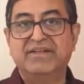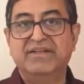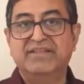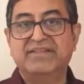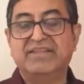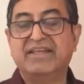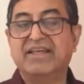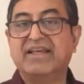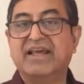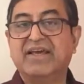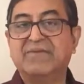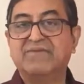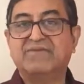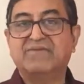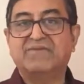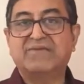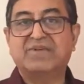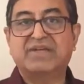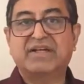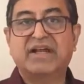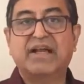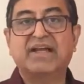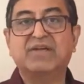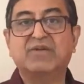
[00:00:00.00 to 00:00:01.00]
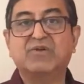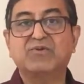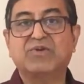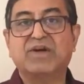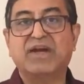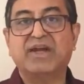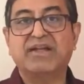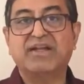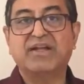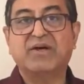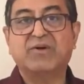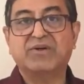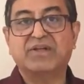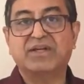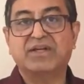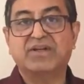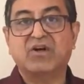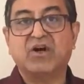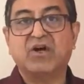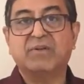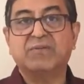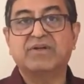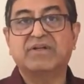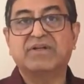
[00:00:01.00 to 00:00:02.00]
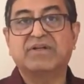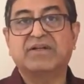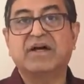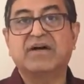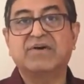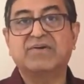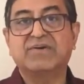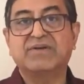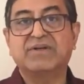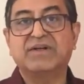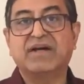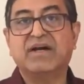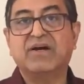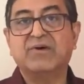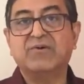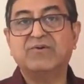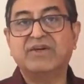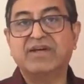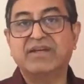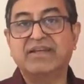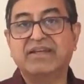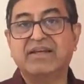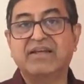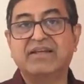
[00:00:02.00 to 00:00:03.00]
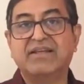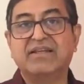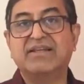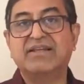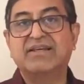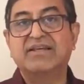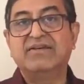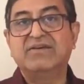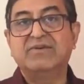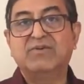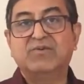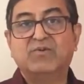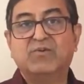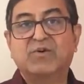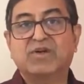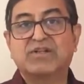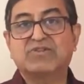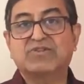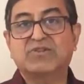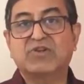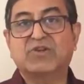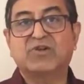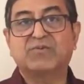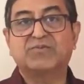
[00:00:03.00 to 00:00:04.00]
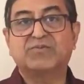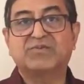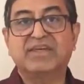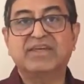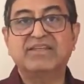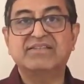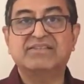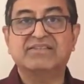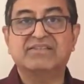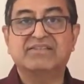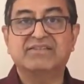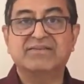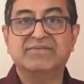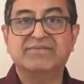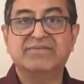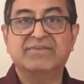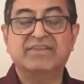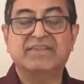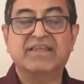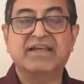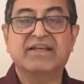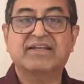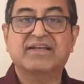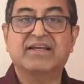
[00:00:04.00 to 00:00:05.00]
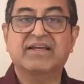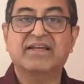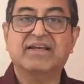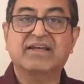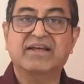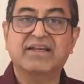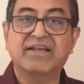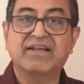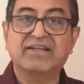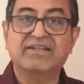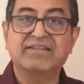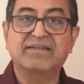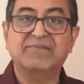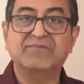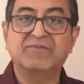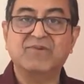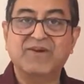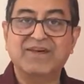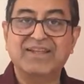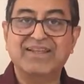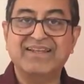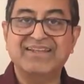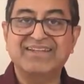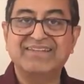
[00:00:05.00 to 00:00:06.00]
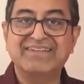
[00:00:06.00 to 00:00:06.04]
Then I'm trying to find out a common ground, what sort of things that can connect them well.